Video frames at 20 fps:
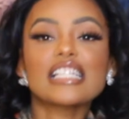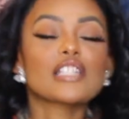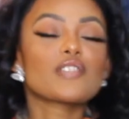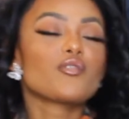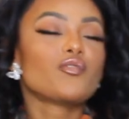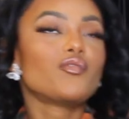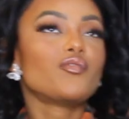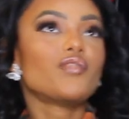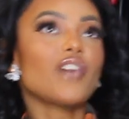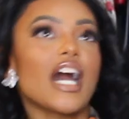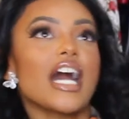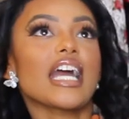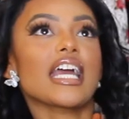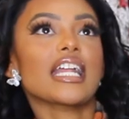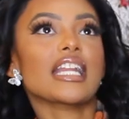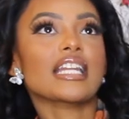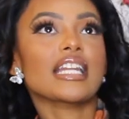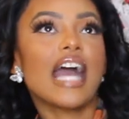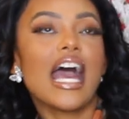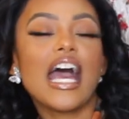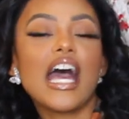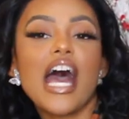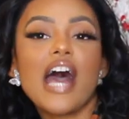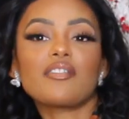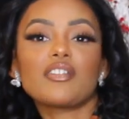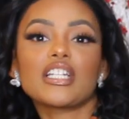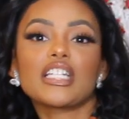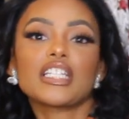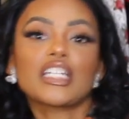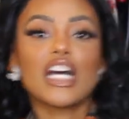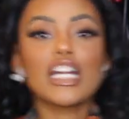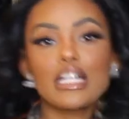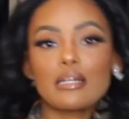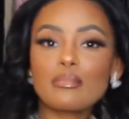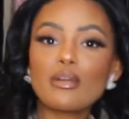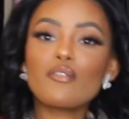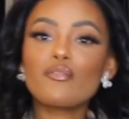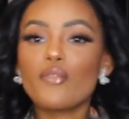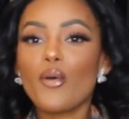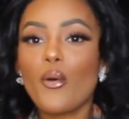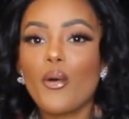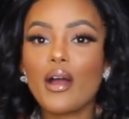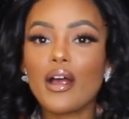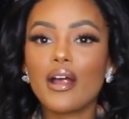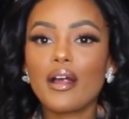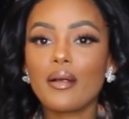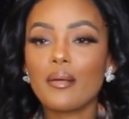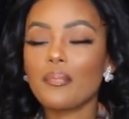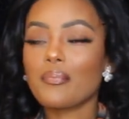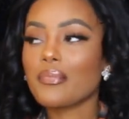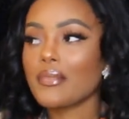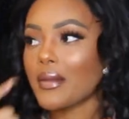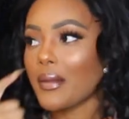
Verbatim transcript: It's fun. I haven't done it before.